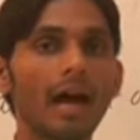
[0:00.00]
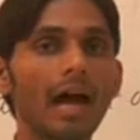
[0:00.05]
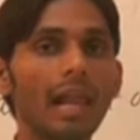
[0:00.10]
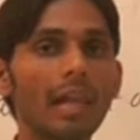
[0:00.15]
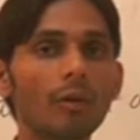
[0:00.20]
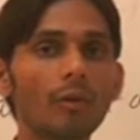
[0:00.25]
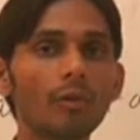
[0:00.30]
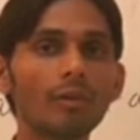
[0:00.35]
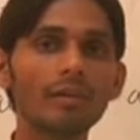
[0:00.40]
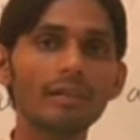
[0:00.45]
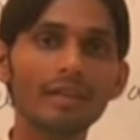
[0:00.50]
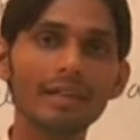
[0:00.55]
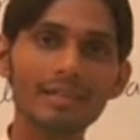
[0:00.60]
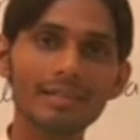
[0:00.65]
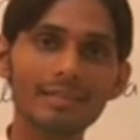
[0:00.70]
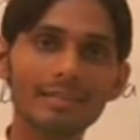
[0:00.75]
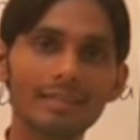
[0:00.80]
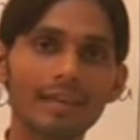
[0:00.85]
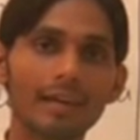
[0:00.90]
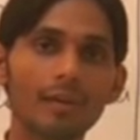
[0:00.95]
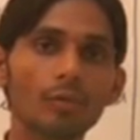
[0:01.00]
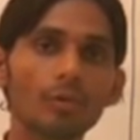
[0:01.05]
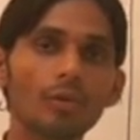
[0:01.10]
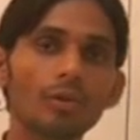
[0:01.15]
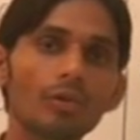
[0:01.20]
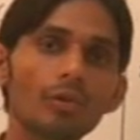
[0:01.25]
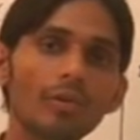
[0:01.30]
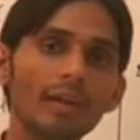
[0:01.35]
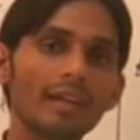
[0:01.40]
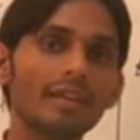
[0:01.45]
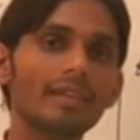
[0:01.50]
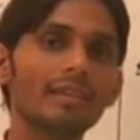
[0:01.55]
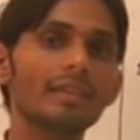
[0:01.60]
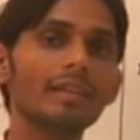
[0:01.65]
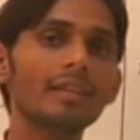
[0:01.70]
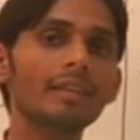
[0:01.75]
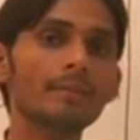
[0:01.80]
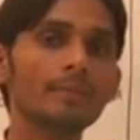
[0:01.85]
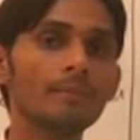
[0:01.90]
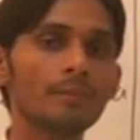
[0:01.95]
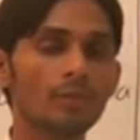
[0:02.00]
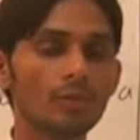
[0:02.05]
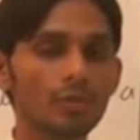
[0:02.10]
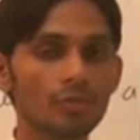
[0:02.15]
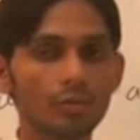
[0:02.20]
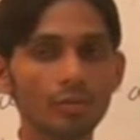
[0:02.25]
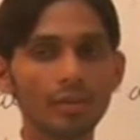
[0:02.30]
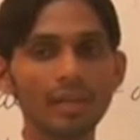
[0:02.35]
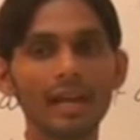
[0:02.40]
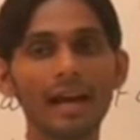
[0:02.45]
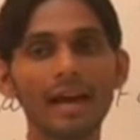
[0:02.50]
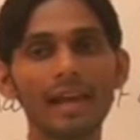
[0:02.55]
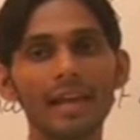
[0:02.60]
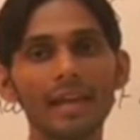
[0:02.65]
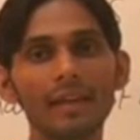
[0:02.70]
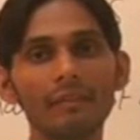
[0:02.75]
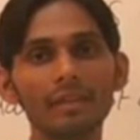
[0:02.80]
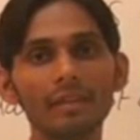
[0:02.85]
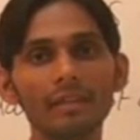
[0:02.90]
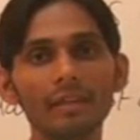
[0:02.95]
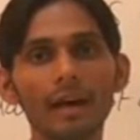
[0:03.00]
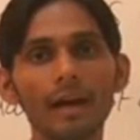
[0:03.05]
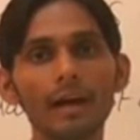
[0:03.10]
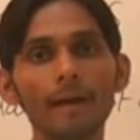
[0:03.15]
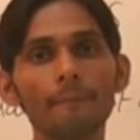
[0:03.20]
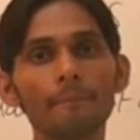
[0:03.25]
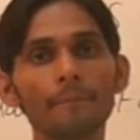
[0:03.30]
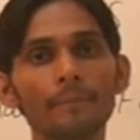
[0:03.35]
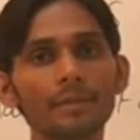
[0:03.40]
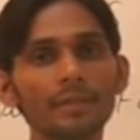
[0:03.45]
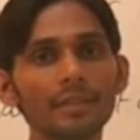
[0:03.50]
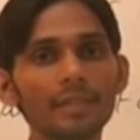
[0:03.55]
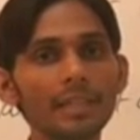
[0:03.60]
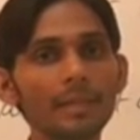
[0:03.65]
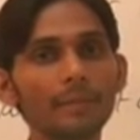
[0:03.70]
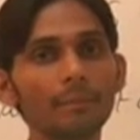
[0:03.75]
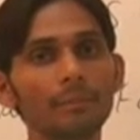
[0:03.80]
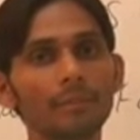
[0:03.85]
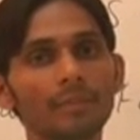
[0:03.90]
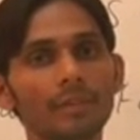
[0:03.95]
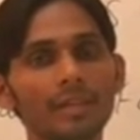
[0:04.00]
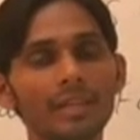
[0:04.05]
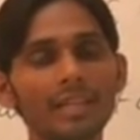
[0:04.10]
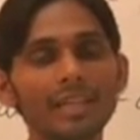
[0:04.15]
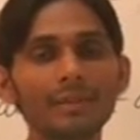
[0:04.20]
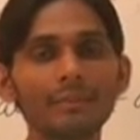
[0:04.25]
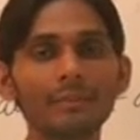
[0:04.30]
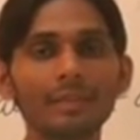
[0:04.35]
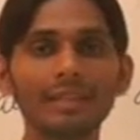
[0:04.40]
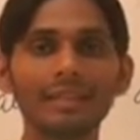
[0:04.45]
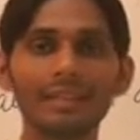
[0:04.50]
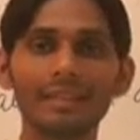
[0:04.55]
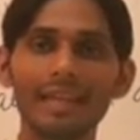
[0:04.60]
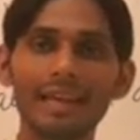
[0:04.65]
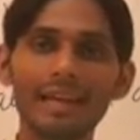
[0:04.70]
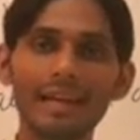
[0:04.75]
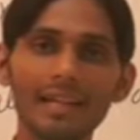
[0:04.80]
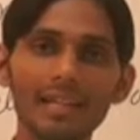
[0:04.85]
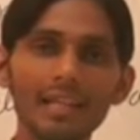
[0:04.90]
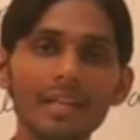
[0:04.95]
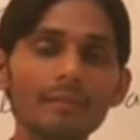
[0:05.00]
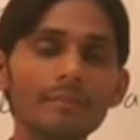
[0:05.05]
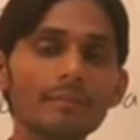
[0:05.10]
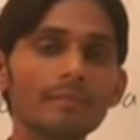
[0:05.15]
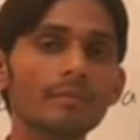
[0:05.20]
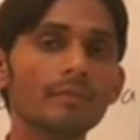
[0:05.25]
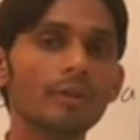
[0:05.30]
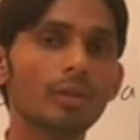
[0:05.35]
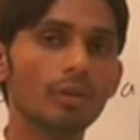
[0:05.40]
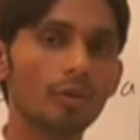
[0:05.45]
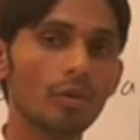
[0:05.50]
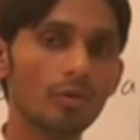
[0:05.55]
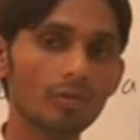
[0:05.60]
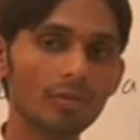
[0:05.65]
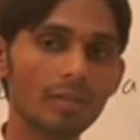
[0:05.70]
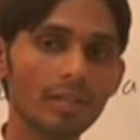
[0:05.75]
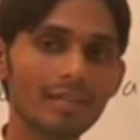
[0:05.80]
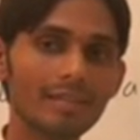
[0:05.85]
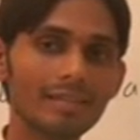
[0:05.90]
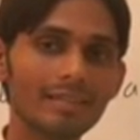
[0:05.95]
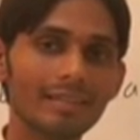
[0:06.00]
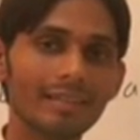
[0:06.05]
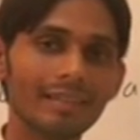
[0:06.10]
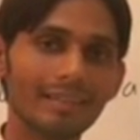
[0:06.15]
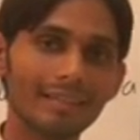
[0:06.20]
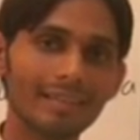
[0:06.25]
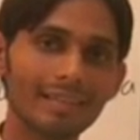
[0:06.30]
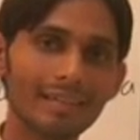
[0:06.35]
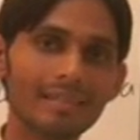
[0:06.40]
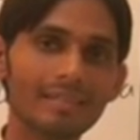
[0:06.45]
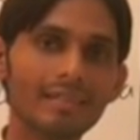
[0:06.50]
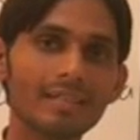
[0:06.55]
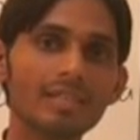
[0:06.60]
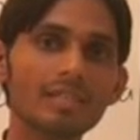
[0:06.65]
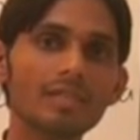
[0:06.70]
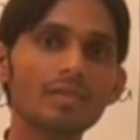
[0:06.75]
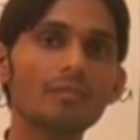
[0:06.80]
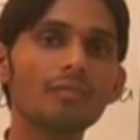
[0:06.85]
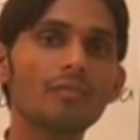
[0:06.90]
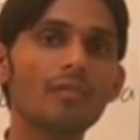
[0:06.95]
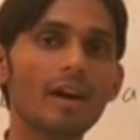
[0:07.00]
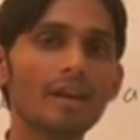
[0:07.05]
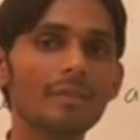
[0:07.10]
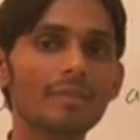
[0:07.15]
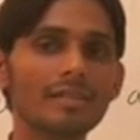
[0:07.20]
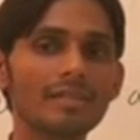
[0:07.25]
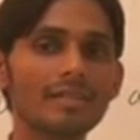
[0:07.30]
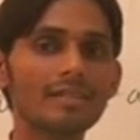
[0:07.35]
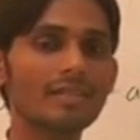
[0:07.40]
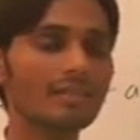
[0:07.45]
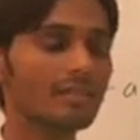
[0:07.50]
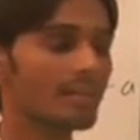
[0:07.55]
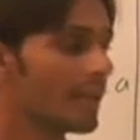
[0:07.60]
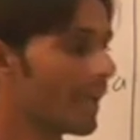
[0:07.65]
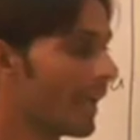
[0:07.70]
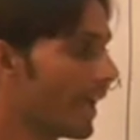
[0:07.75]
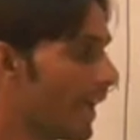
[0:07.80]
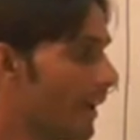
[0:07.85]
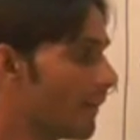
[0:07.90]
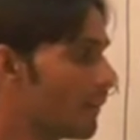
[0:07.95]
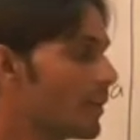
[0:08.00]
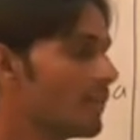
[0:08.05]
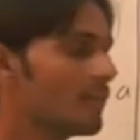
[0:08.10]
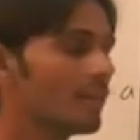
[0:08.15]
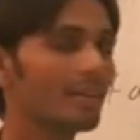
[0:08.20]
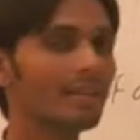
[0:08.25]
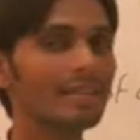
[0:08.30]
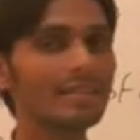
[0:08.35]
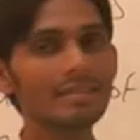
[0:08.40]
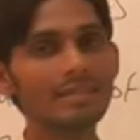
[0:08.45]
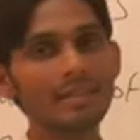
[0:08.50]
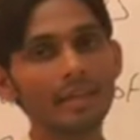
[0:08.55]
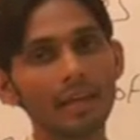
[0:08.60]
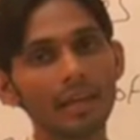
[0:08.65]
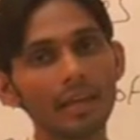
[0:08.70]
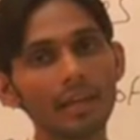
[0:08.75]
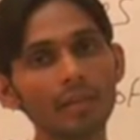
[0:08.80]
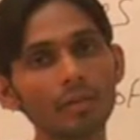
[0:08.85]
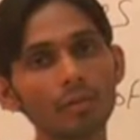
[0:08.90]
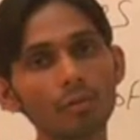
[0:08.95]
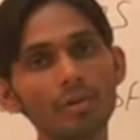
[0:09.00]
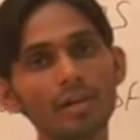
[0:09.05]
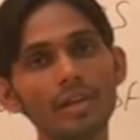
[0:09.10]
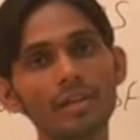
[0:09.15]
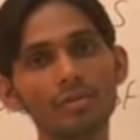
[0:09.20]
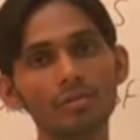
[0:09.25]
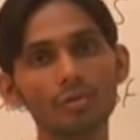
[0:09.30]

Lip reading: Alone nurse cannot do anything, so they are having the team in their team, doctors, nurses, pharmacists, everyone is included.